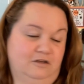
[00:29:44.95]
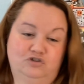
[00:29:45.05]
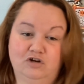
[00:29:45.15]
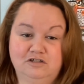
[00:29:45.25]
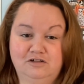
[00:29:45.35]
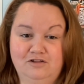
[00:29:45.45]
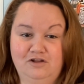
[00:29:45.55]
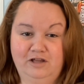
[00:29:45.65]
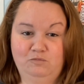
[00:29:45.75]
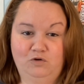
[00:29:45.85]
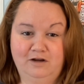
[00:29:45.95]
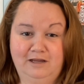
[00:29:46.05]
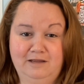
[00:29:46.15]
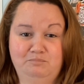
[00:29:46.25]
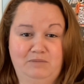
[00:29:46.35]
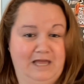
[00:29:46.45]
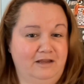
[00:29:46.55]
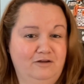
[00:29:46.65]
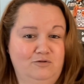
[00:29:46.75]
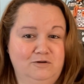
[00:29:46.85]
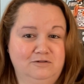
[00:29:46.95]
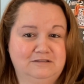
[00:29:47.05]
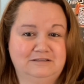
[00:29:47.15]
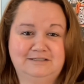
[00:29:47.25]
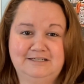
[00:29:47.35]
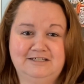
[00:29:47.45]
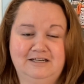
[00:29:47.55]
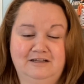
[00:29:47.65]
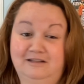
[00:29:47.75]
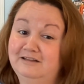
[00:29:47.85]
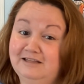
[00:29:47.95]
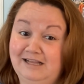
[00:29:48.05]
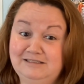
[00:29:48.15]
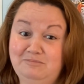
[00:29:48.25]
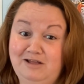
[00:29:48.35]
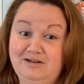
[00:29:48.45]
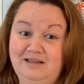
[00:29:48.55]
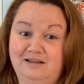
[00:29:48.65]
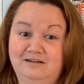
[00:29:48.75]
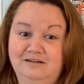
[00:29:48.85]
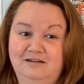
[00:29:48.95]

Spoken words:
trudging along and working and packing orders and stitching, that's about it.